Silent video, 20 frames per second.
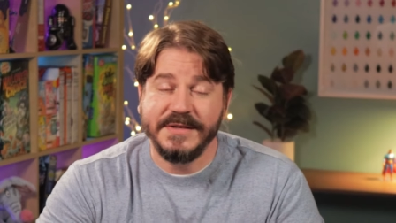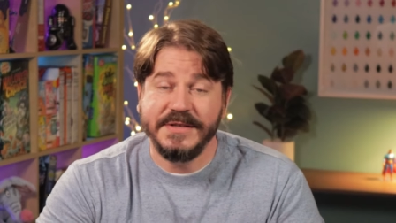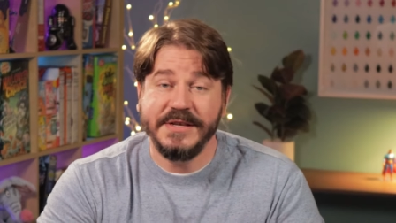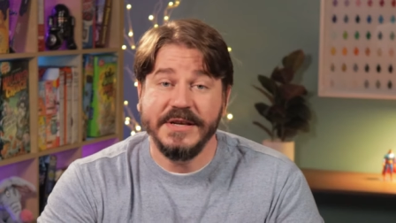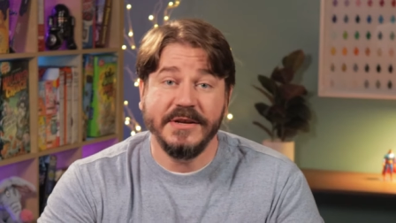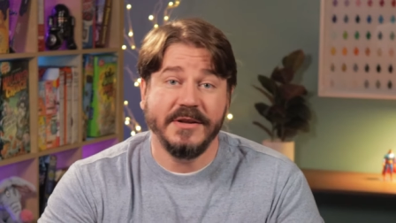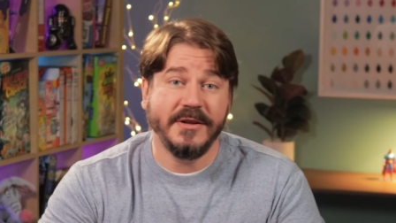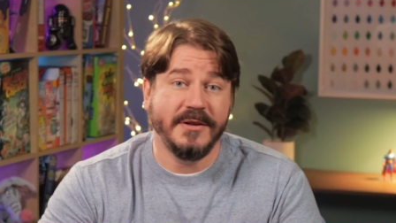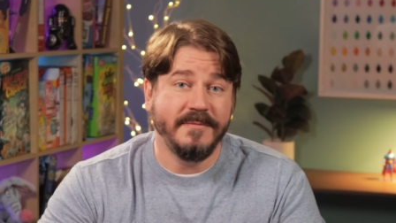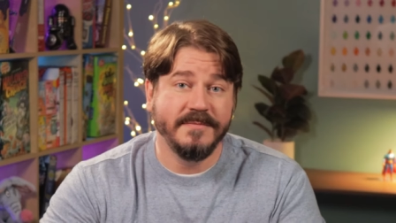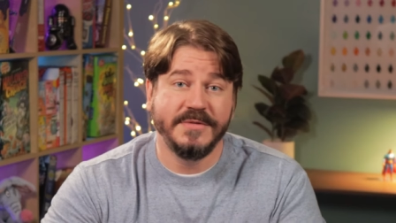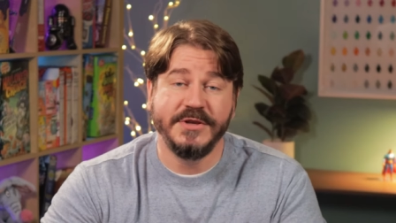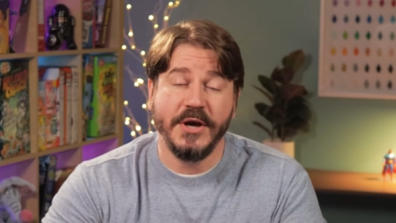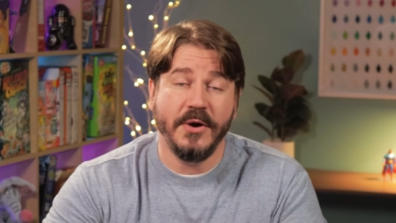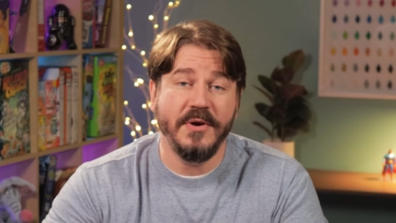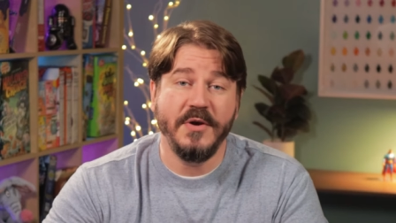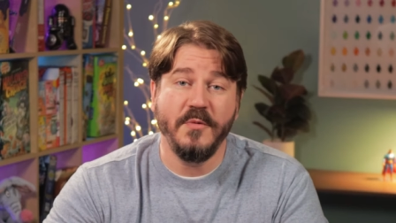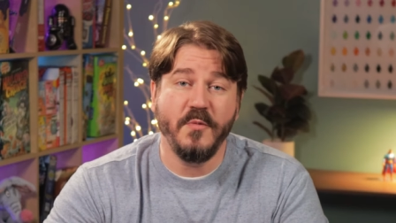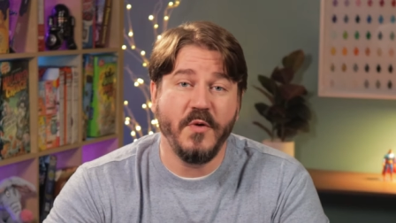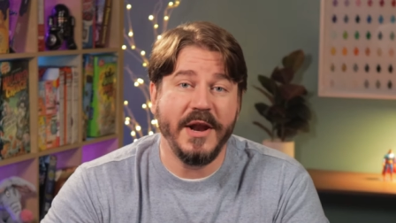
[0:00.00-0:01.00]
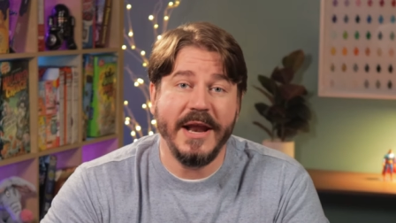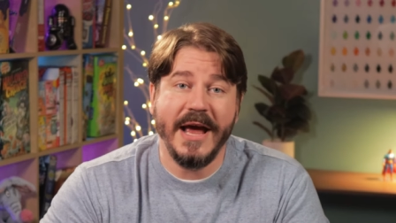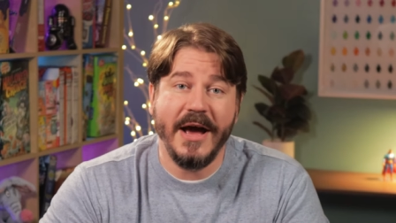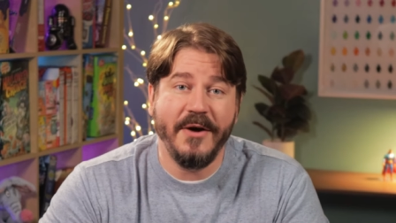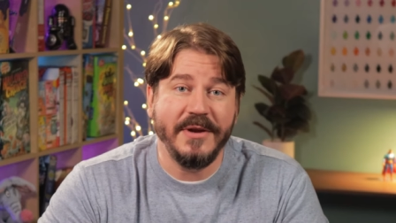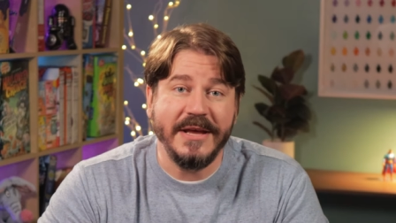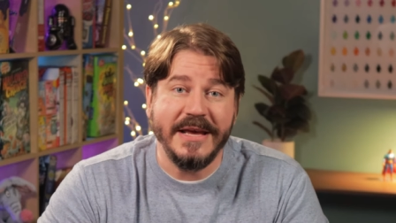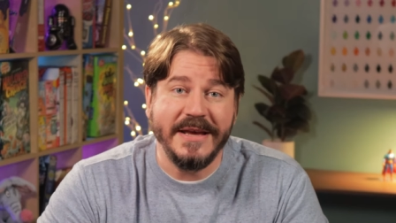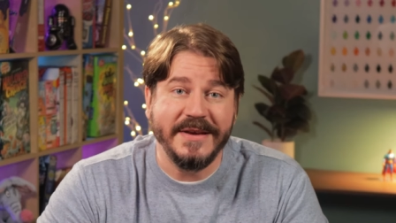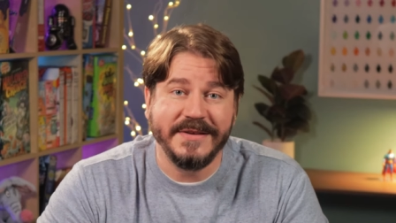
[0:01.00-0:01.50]
Still, Tony won
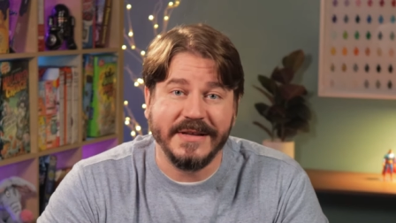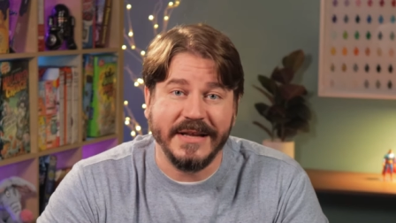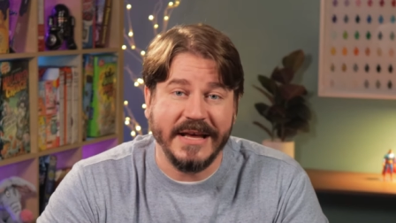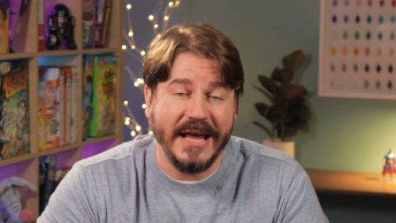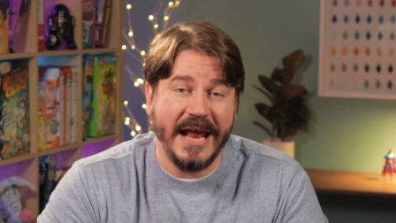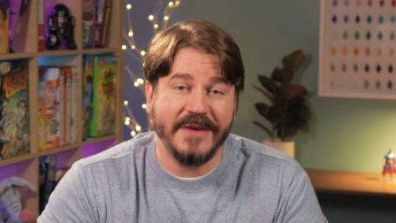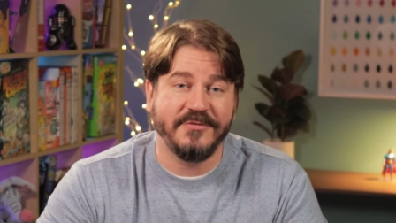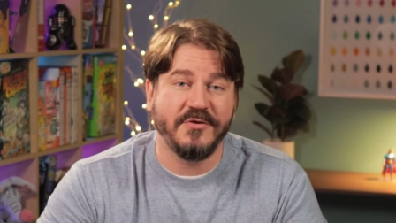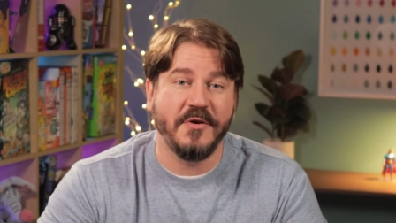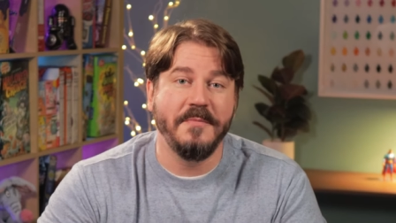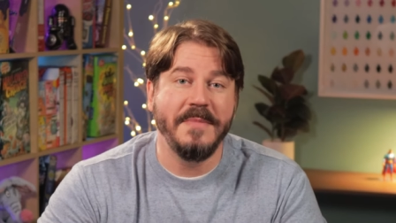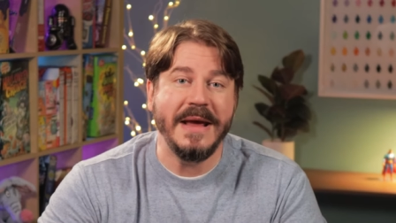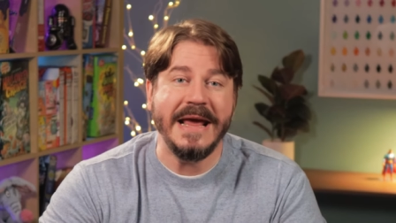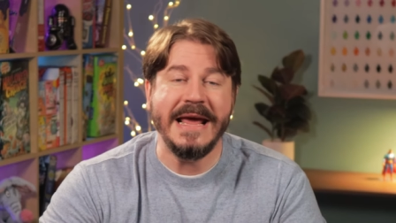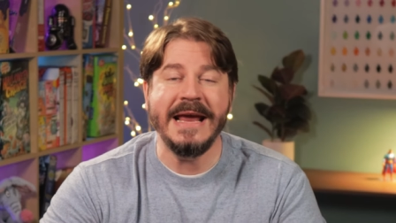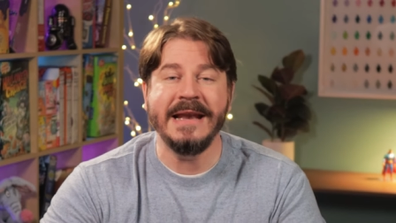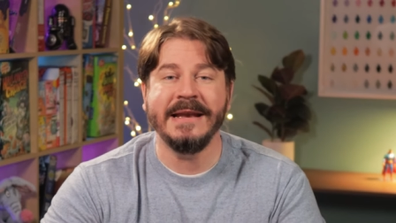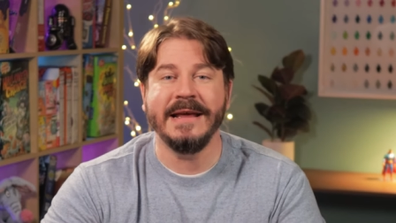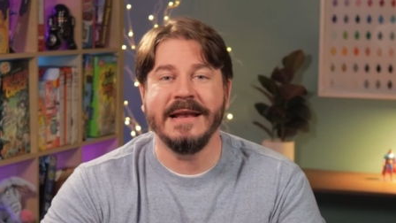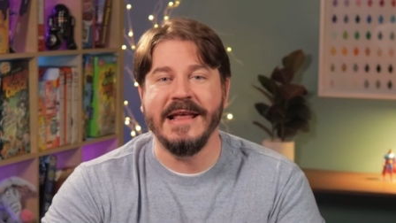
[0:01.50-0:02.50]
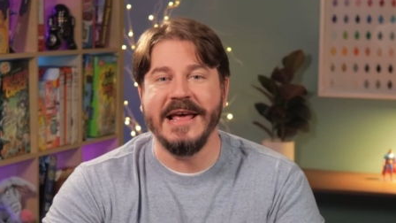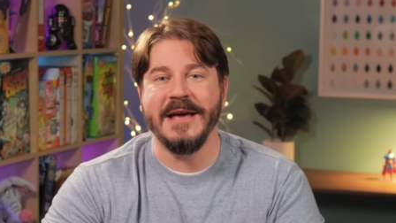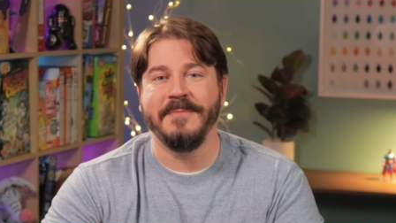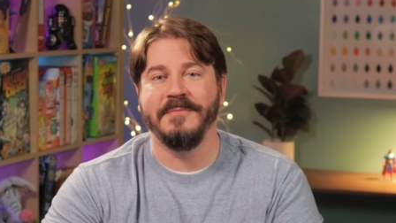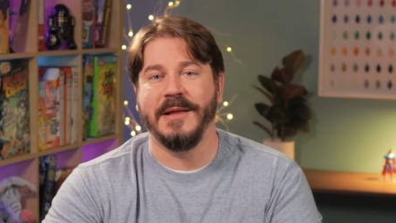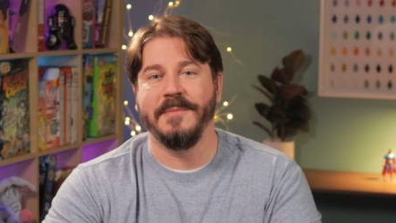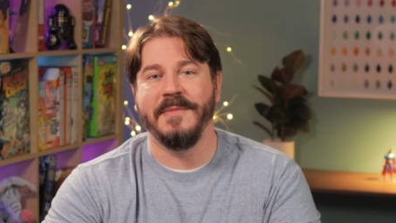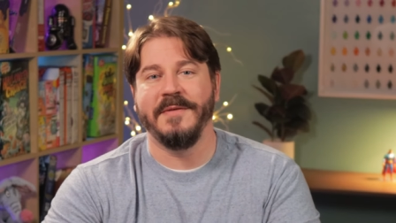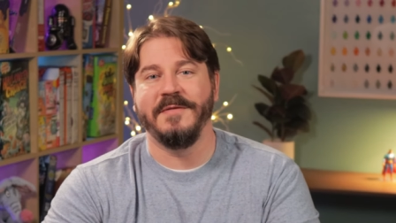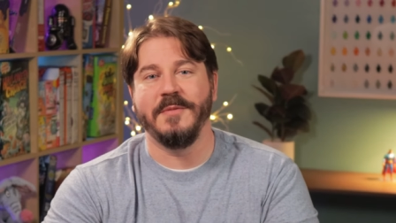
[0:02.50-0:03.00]
out easily and has remained an
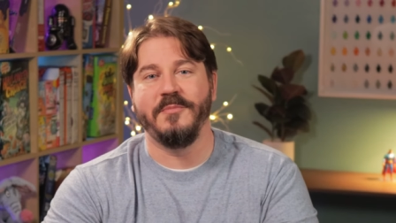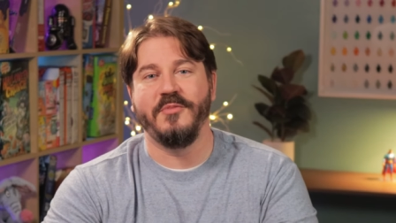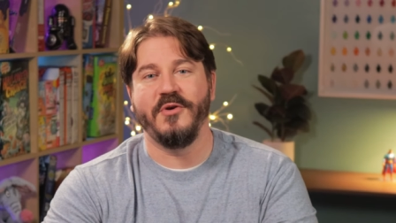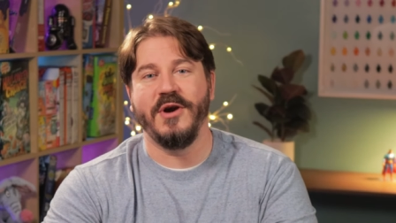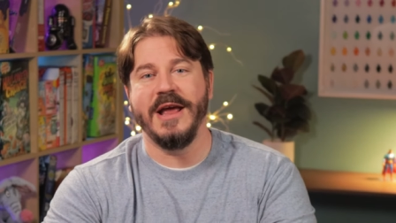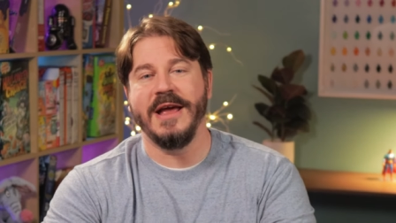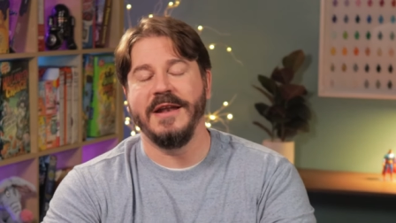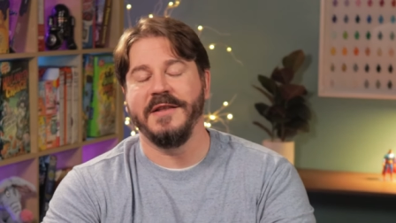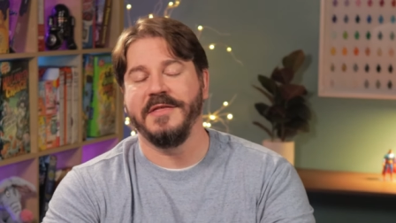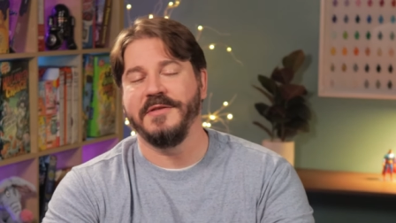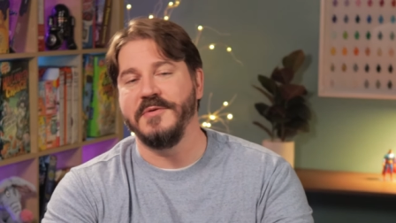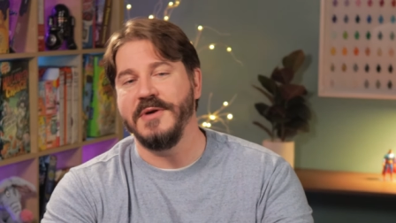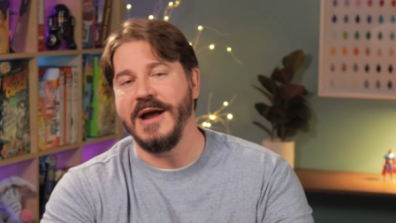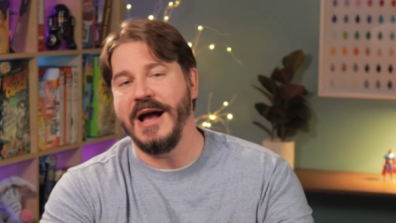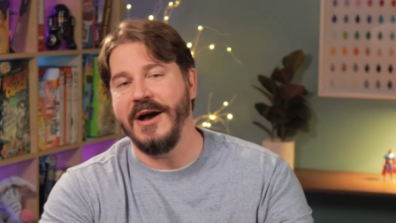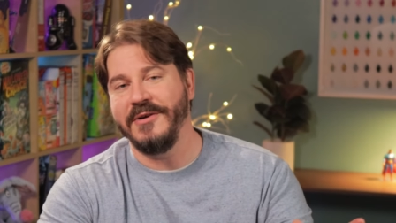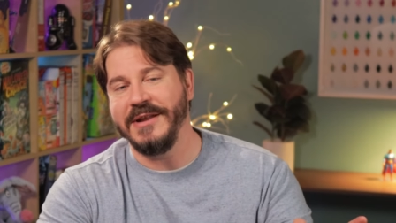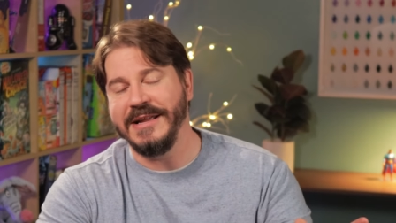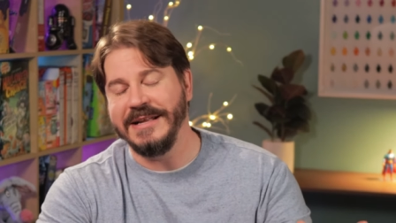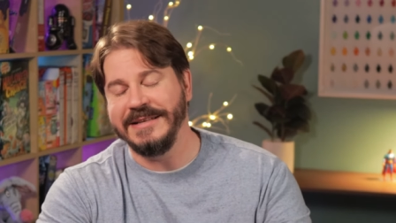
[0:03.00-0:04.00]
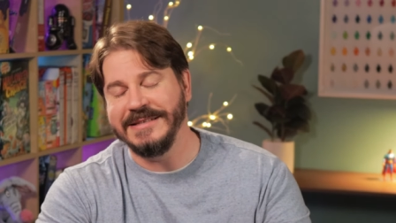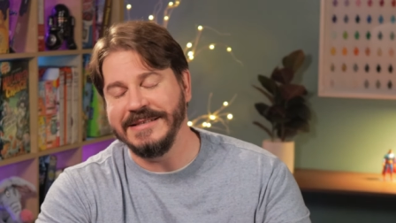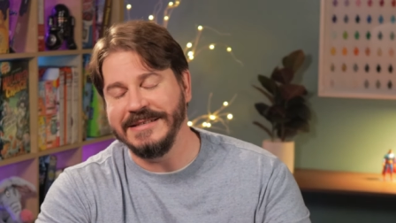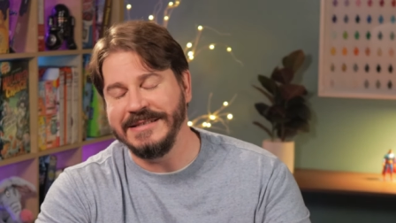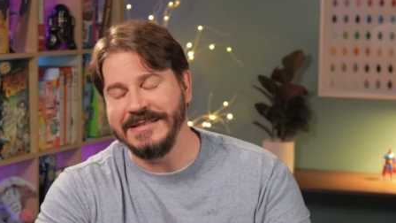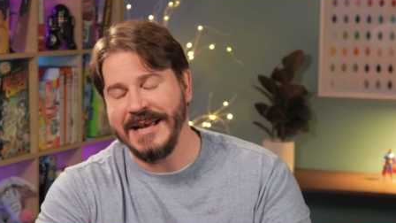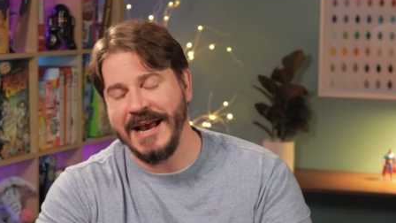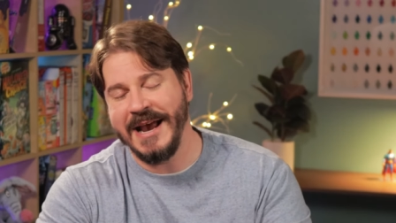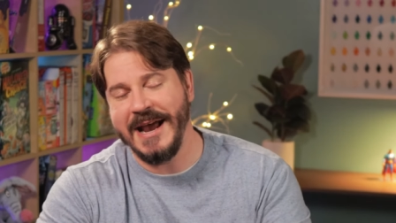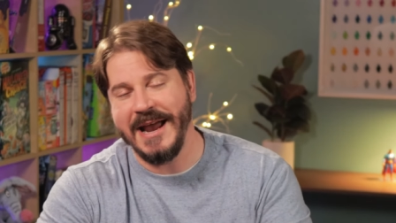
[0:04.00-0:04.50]
emblem of the brand throughout its
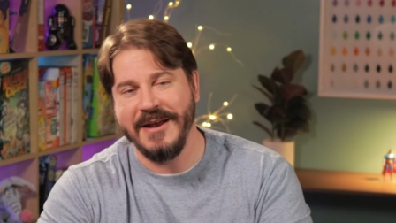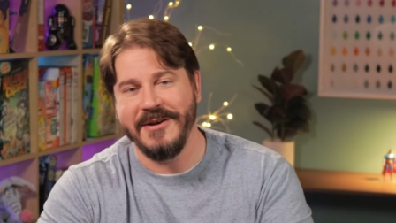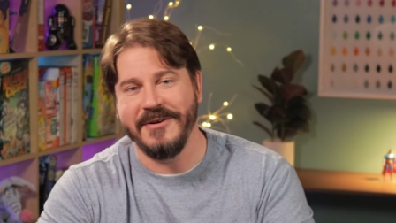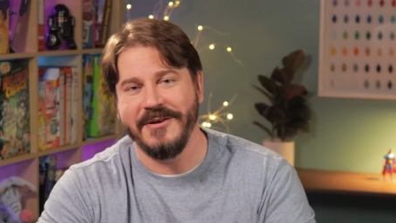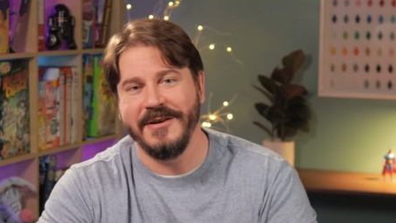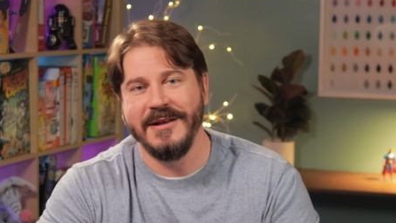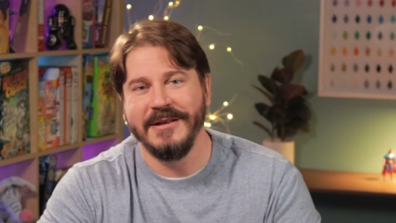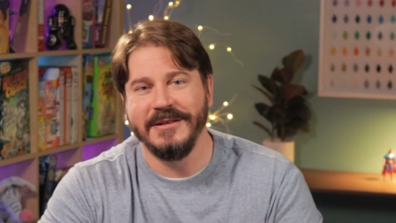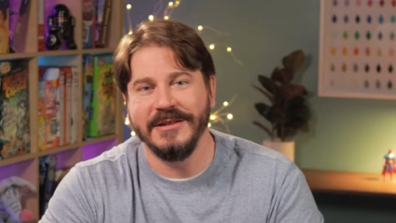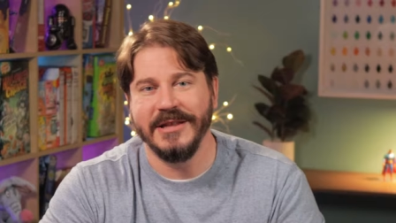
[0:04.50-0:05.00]
entire